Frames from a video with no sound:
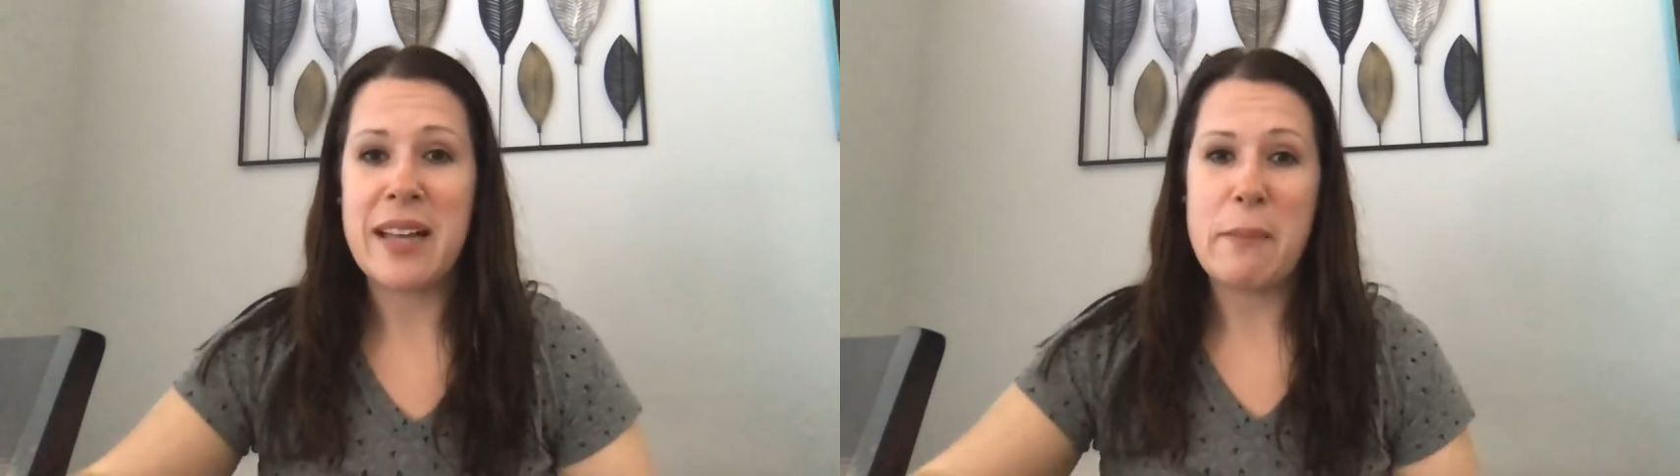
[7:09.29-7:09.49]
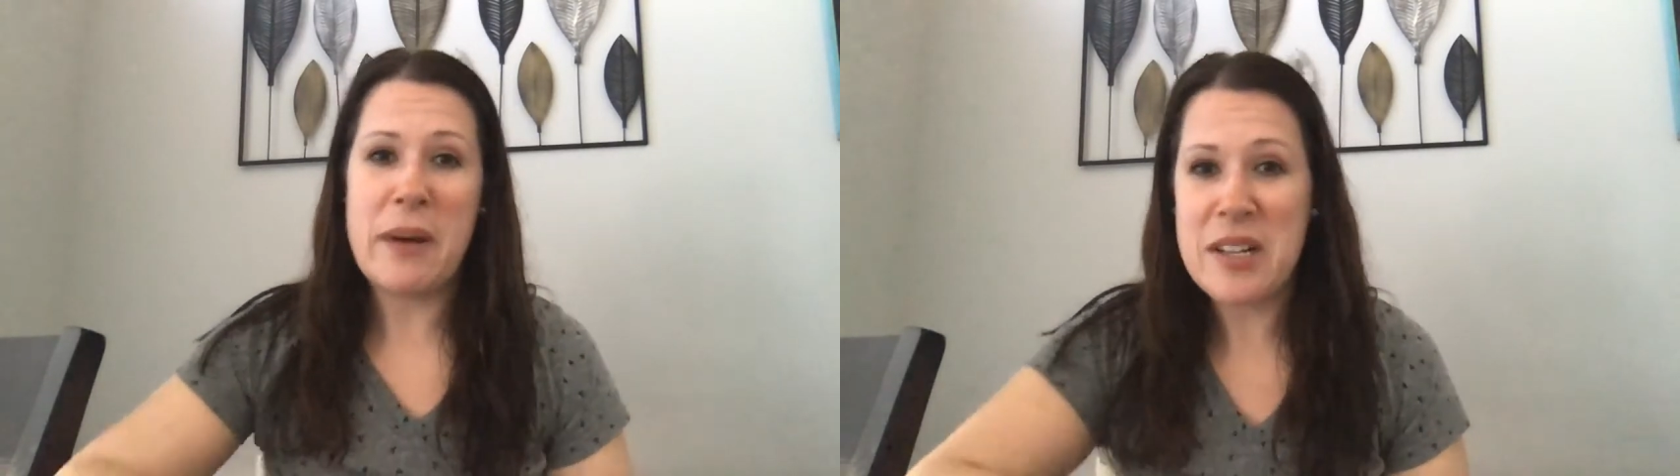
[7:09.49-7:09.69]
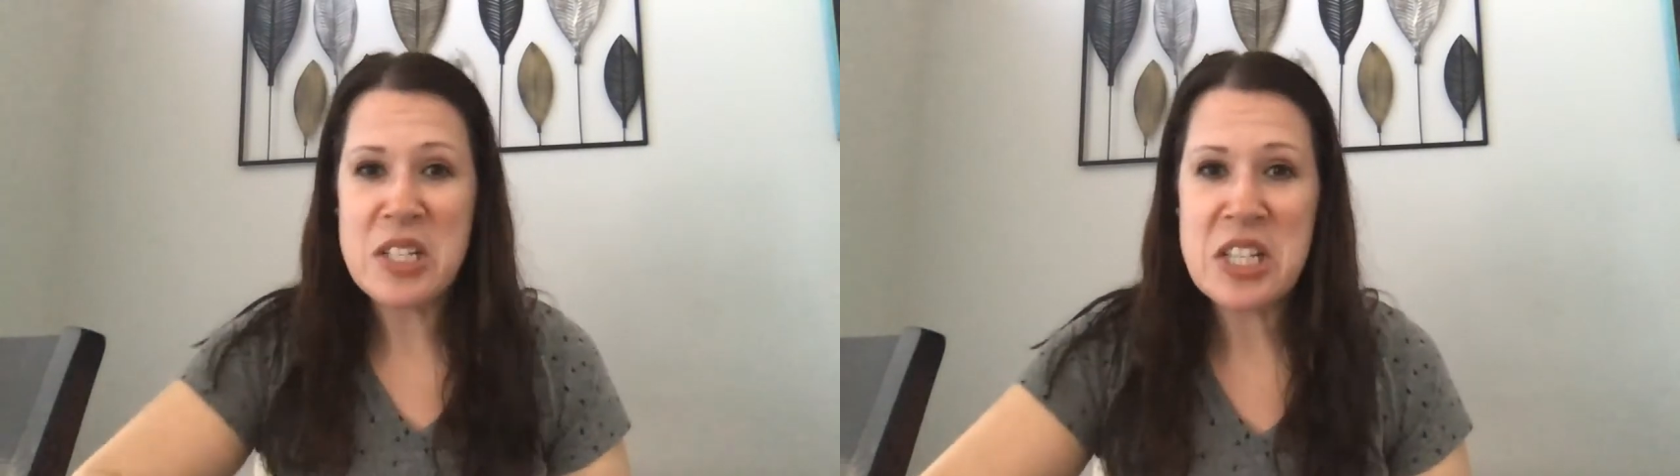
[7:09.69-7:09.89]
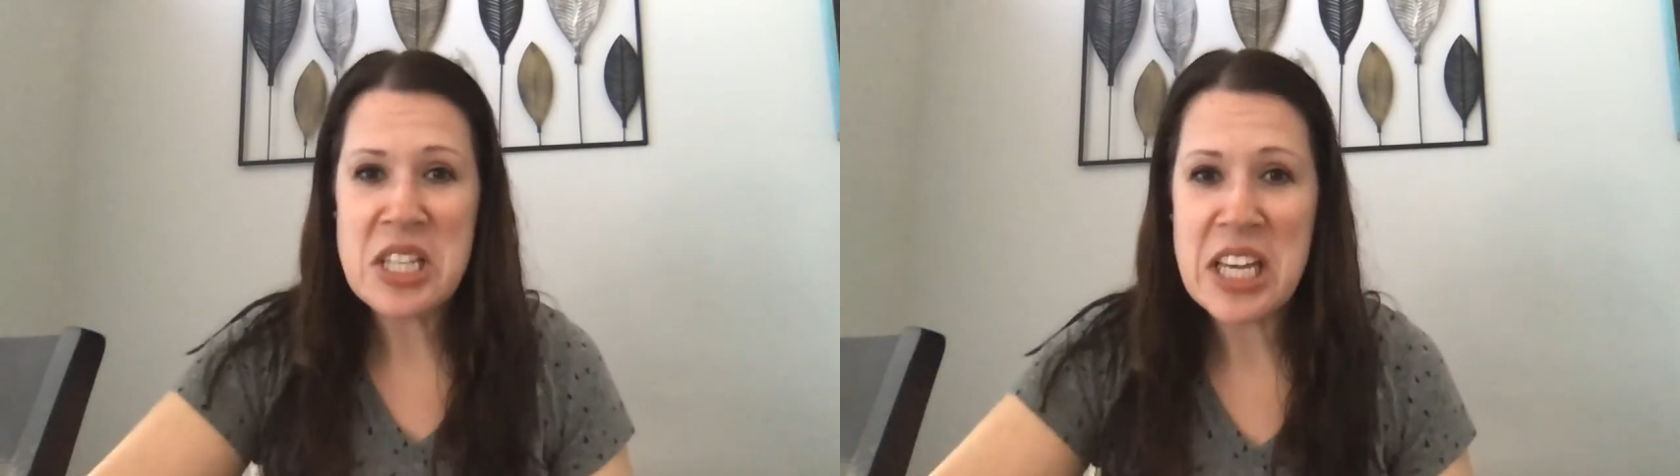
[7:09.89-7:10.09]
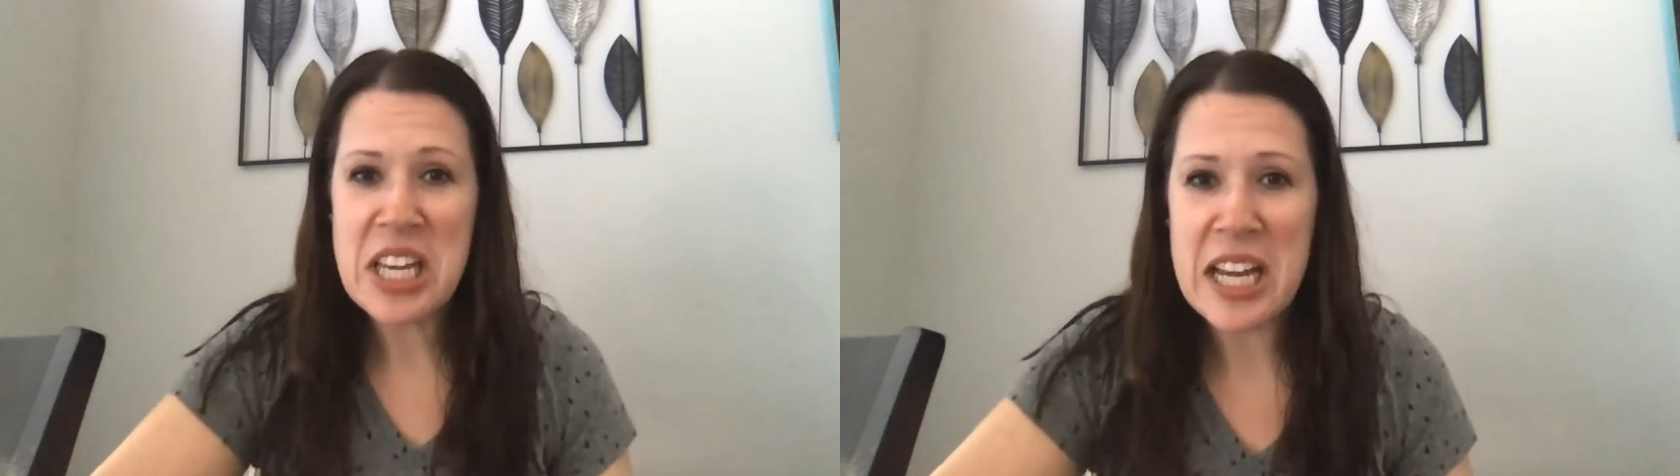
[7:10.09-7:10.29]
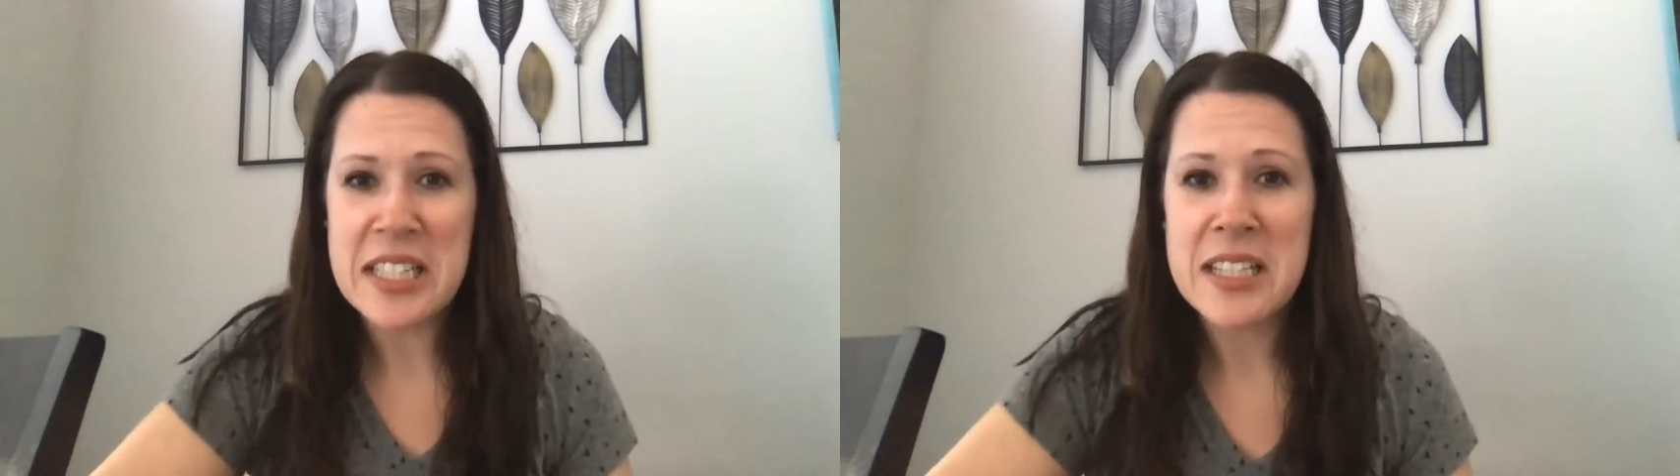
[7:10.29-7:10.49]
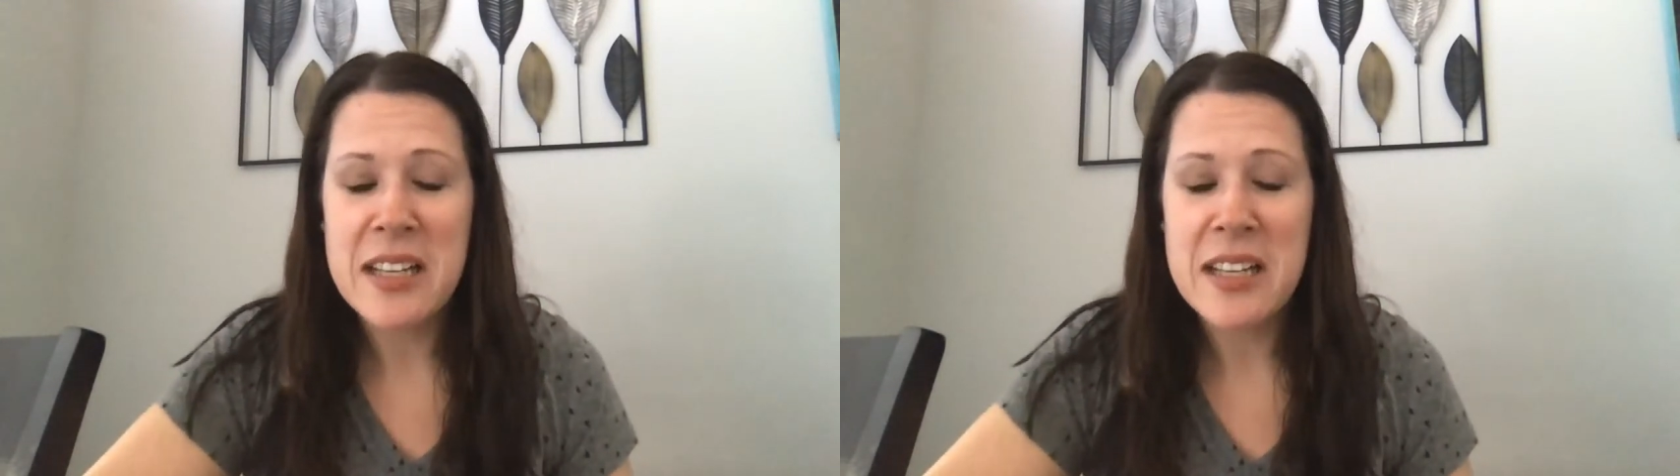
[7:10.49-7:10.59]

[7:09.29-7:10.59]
like punch in the gut,